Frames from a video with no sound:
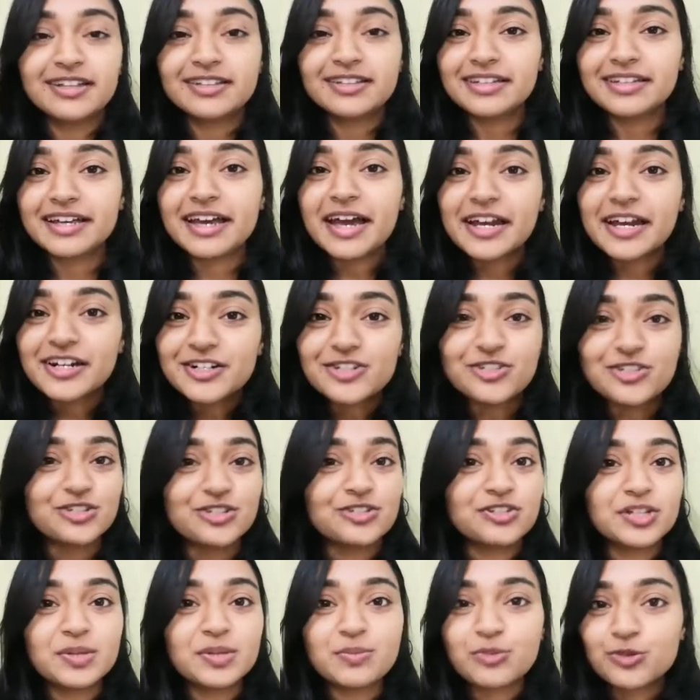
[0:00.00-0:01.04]
the energy
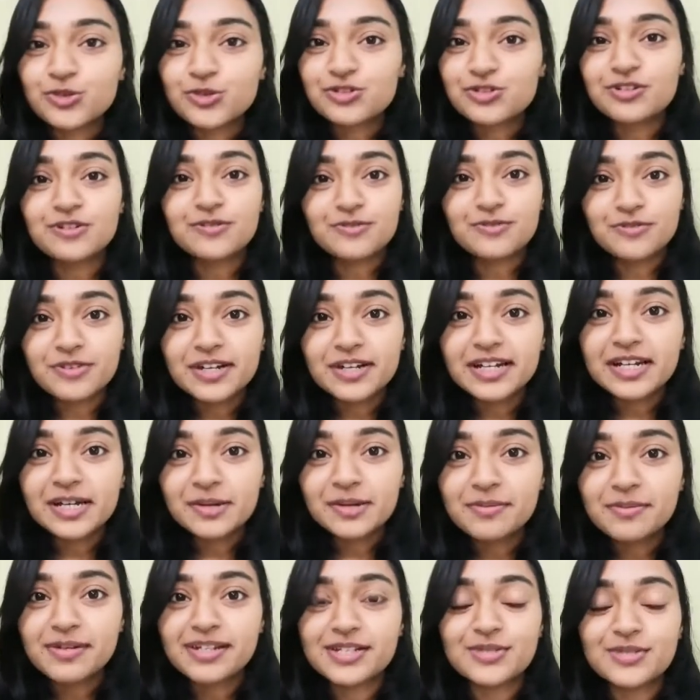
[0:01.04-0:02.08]
or the emotional
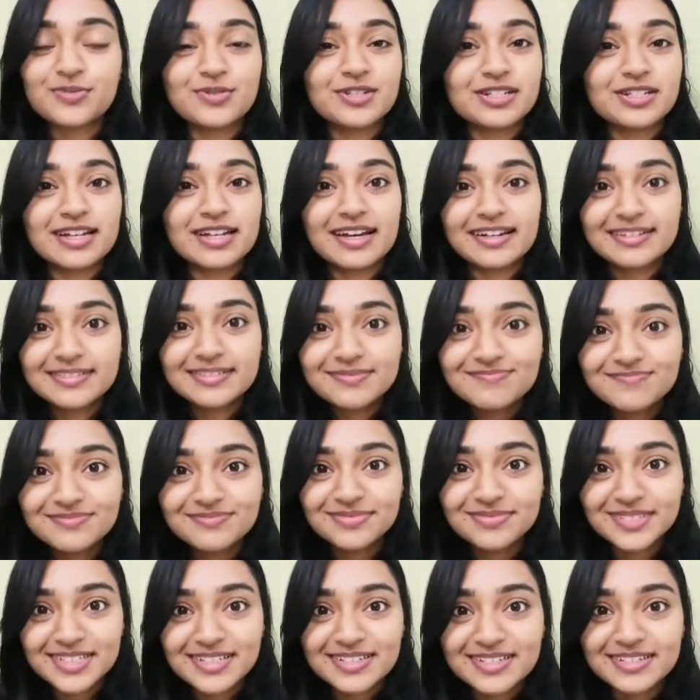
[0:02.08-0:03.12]
feeling place was like,
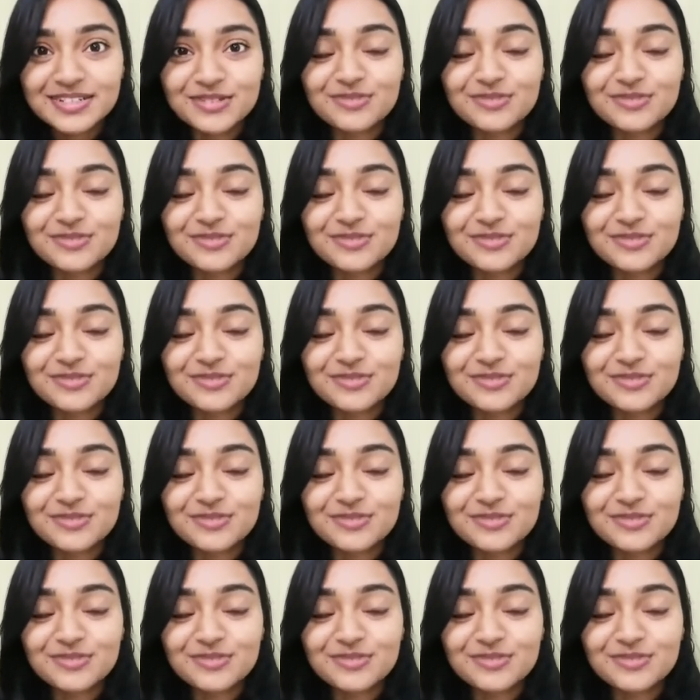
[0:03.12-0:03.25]
this is